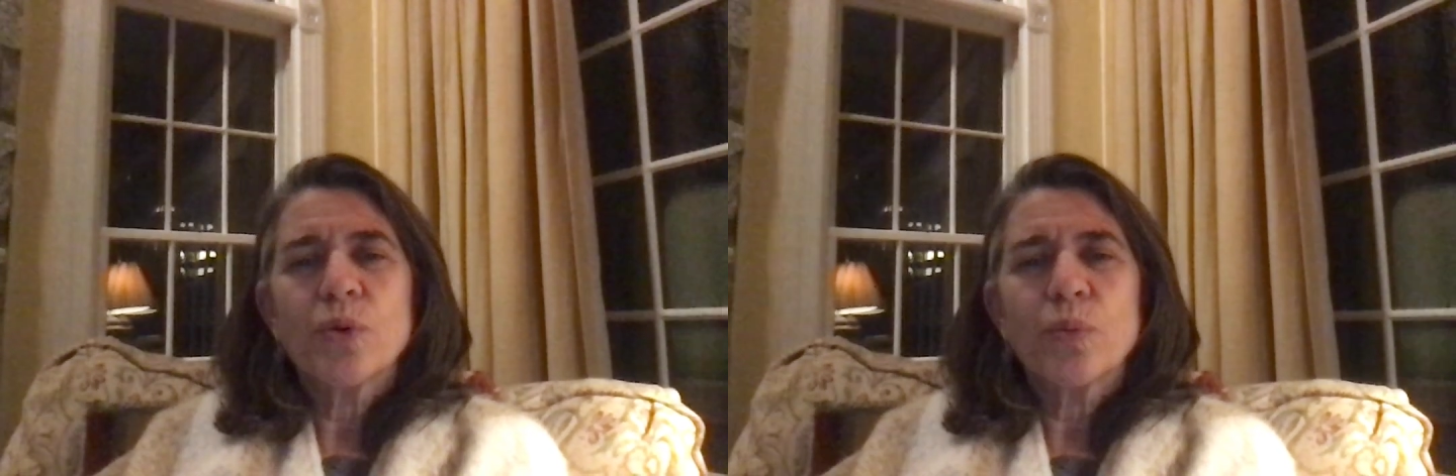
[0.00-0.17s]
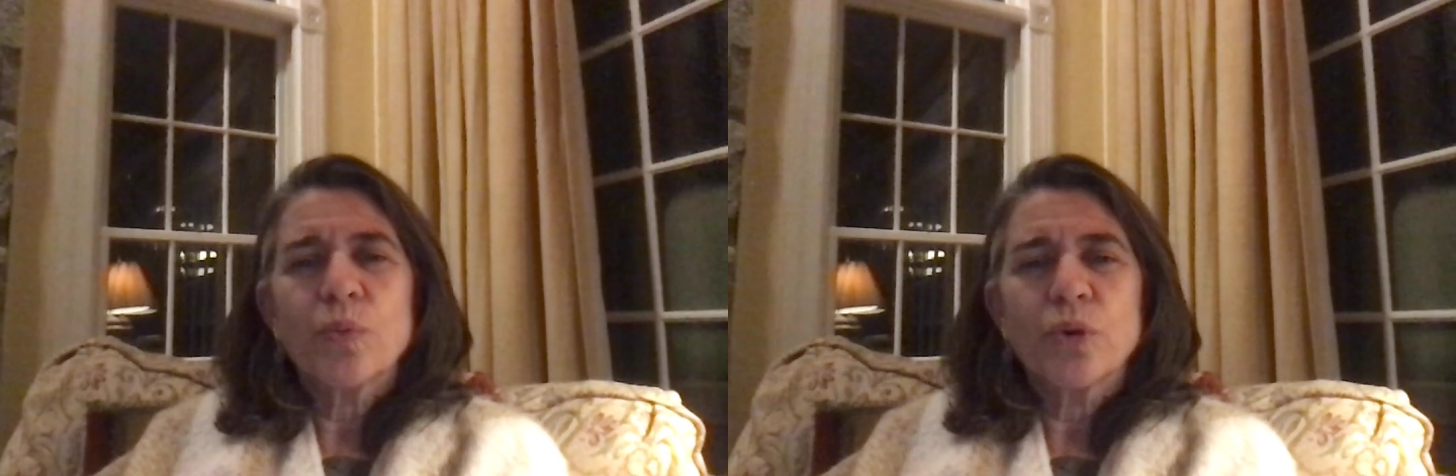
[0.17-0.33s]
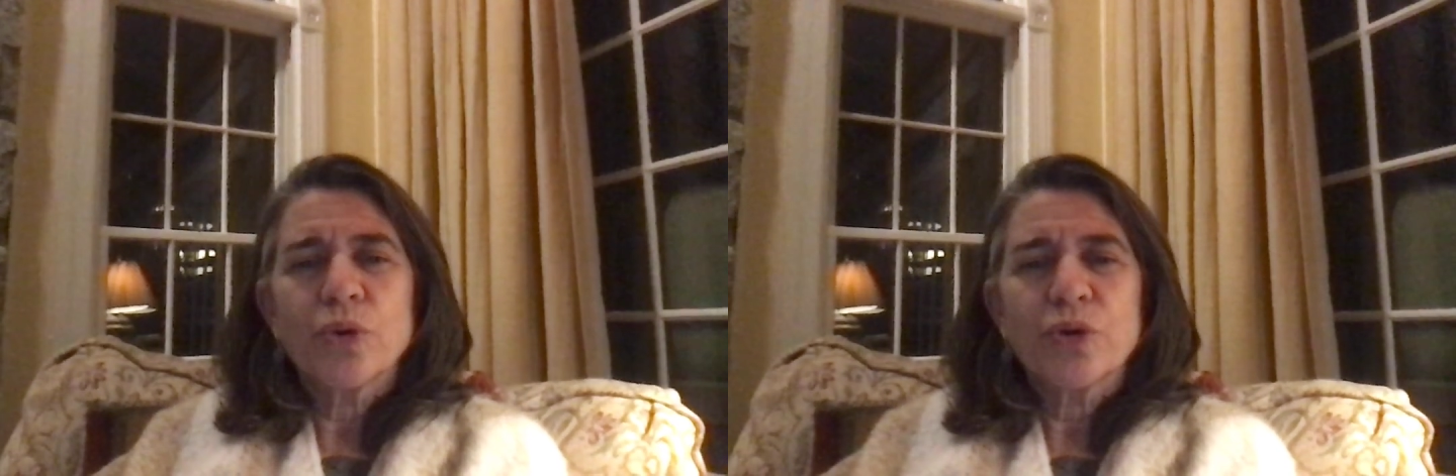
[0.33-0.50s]

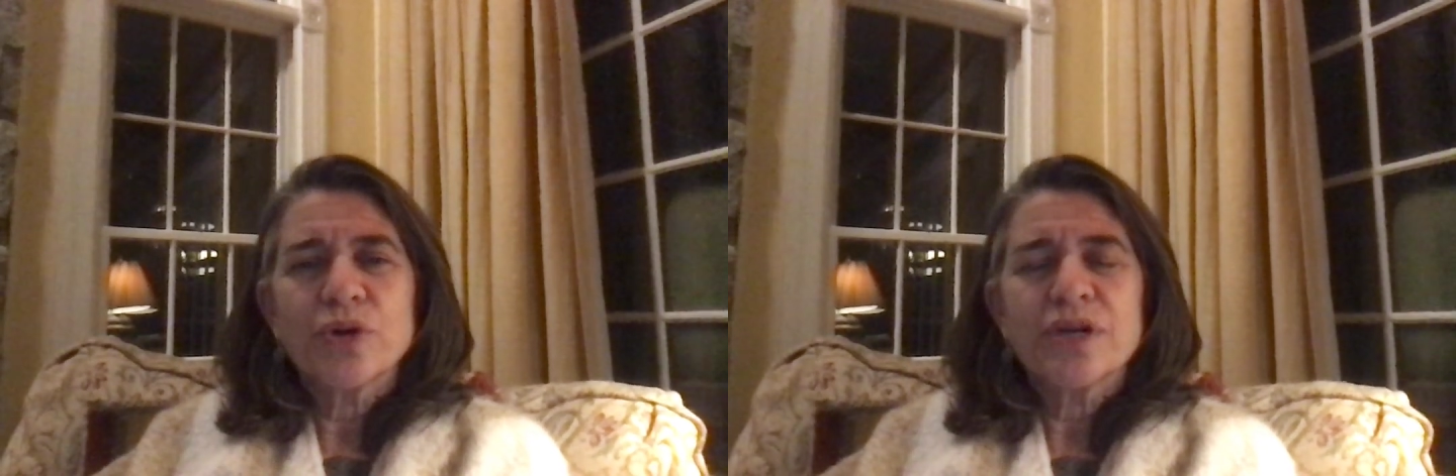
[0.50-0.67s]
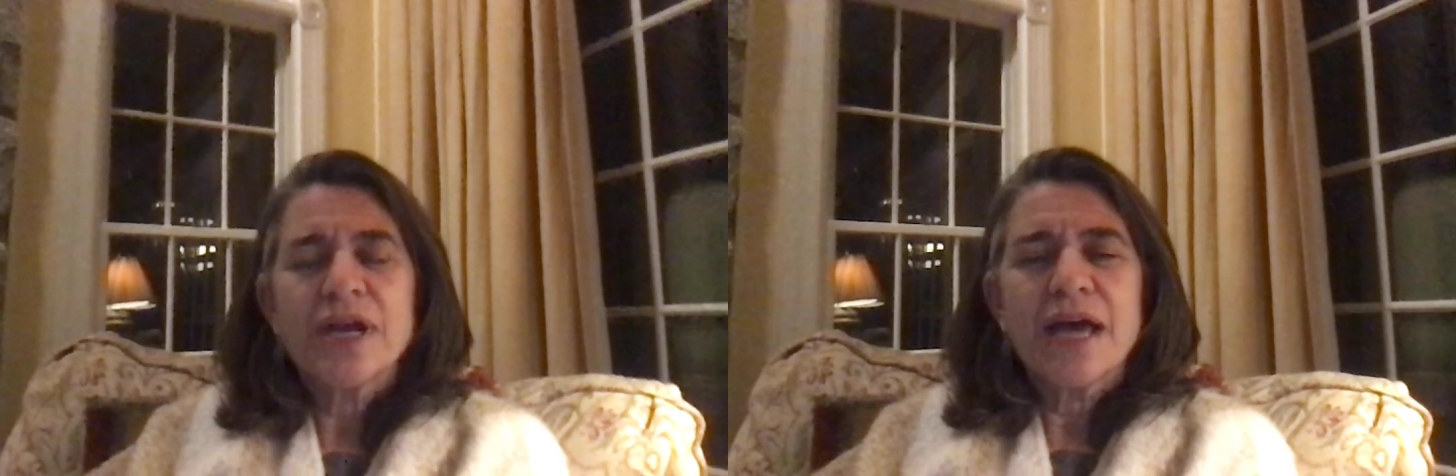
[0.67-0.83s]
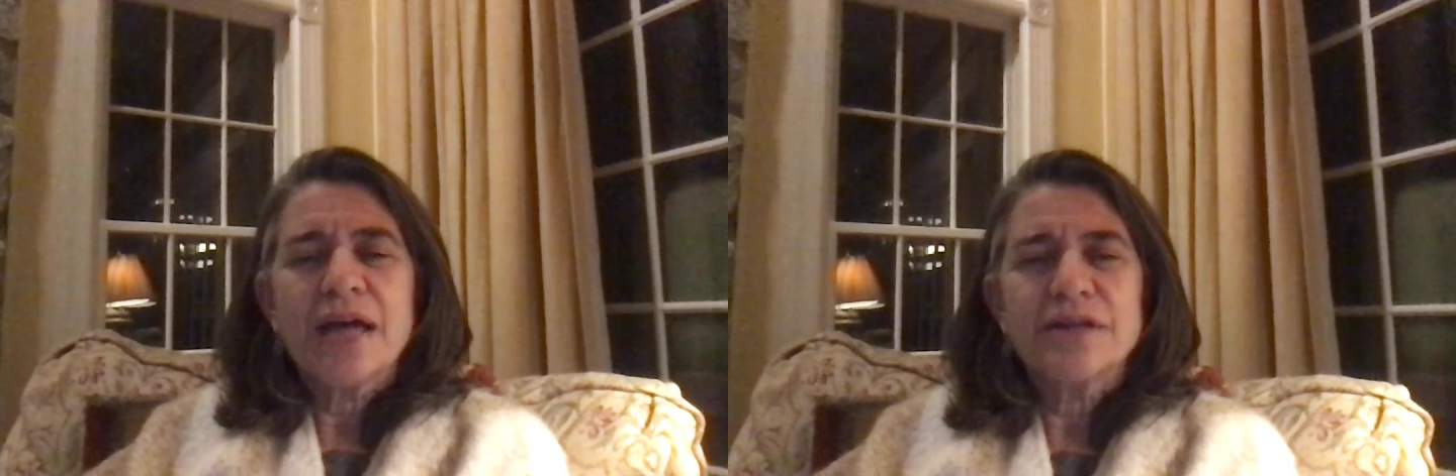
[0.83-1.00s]

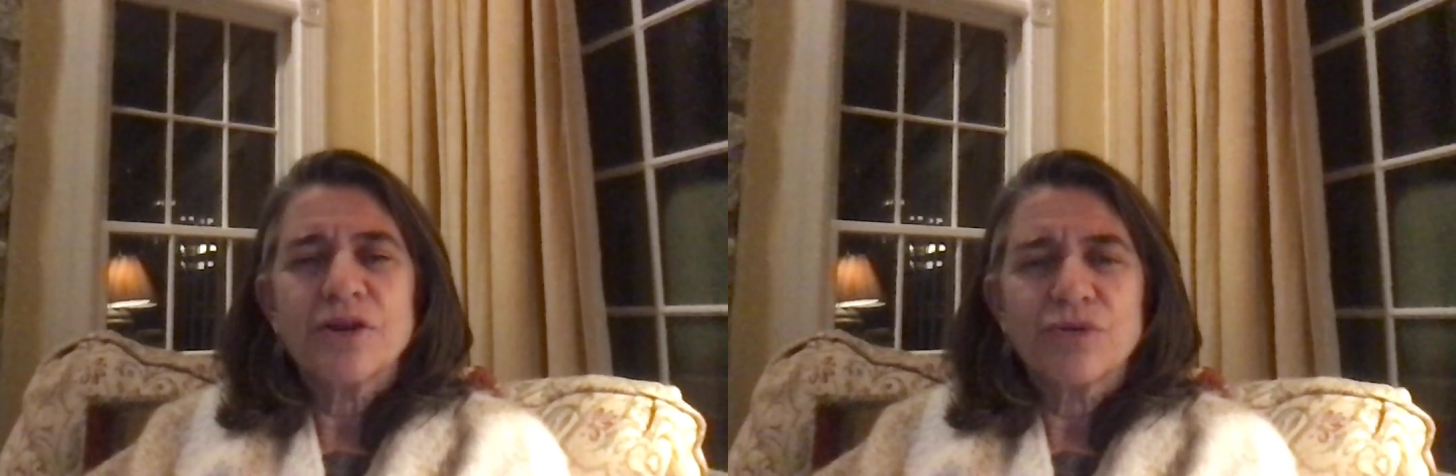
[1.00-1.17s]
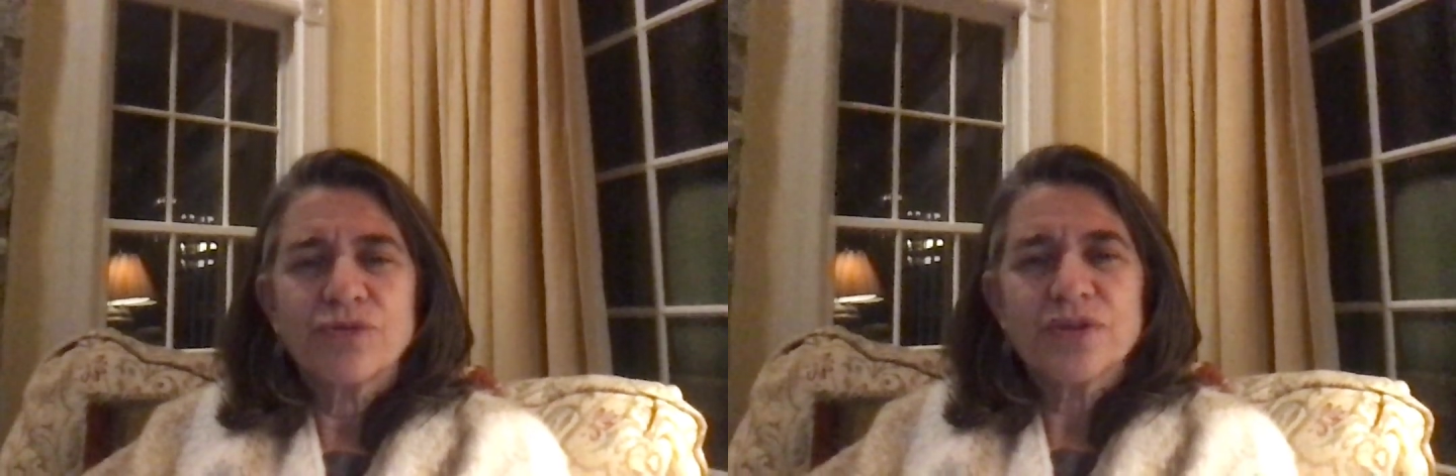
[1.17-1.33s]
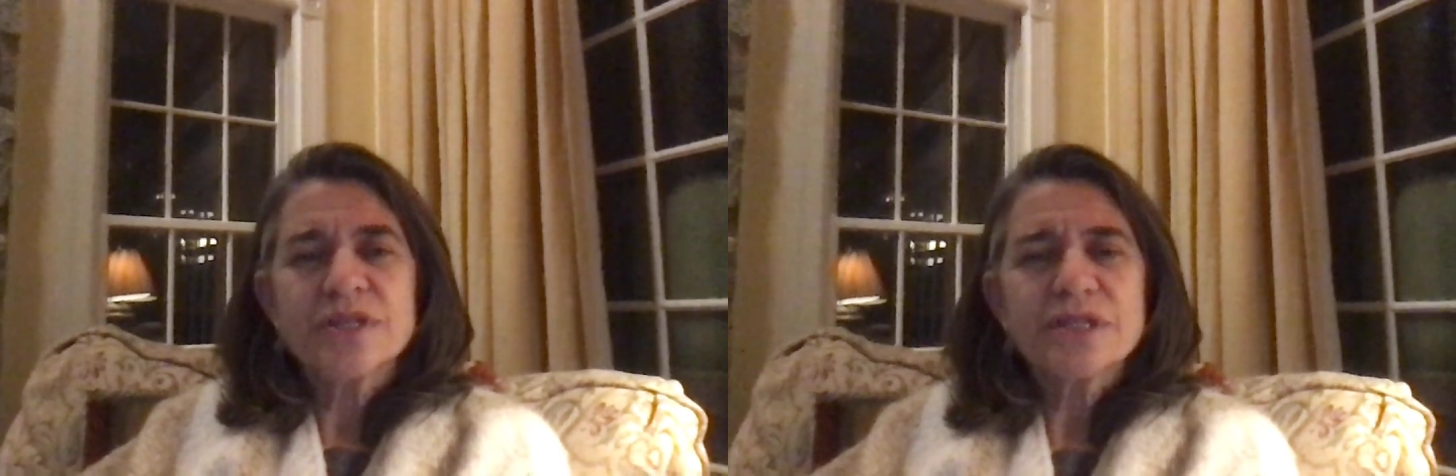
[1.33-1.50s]
word
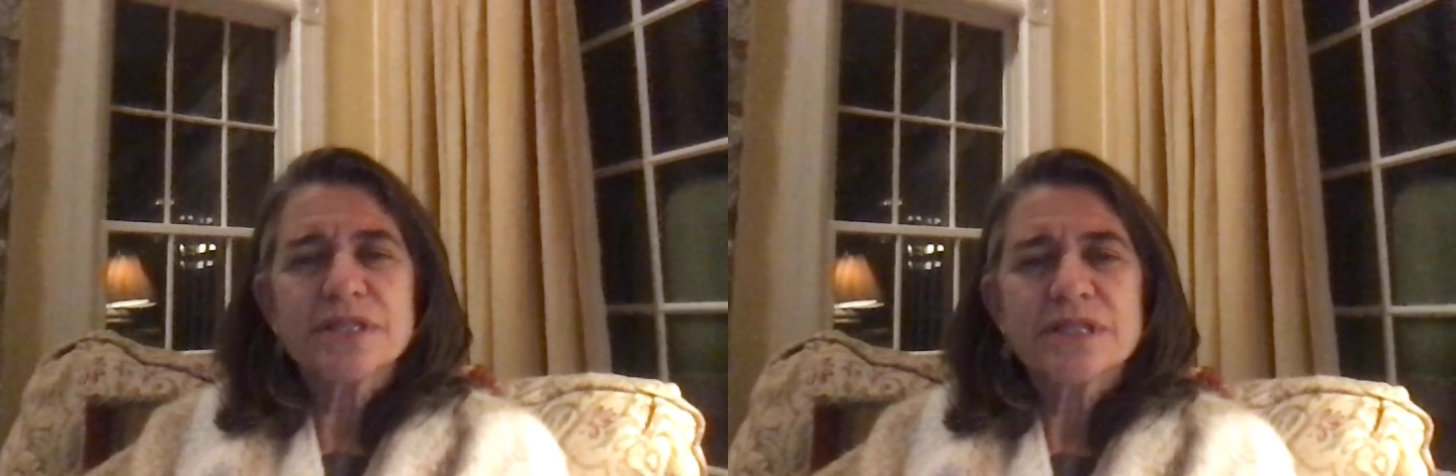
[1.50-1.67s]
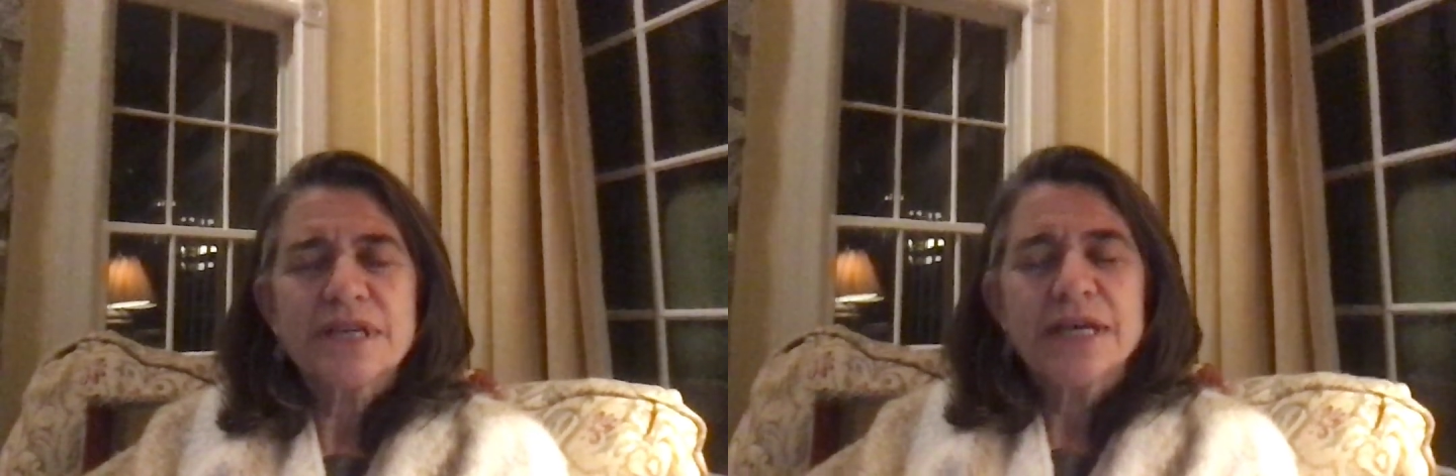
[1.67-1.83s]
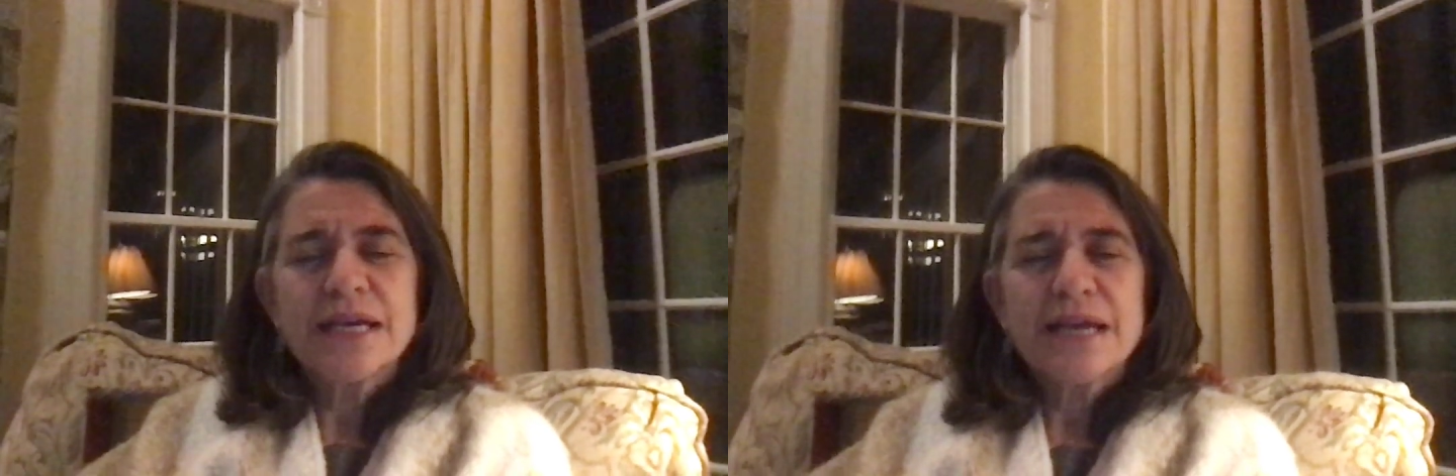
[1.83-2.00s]
adelphos.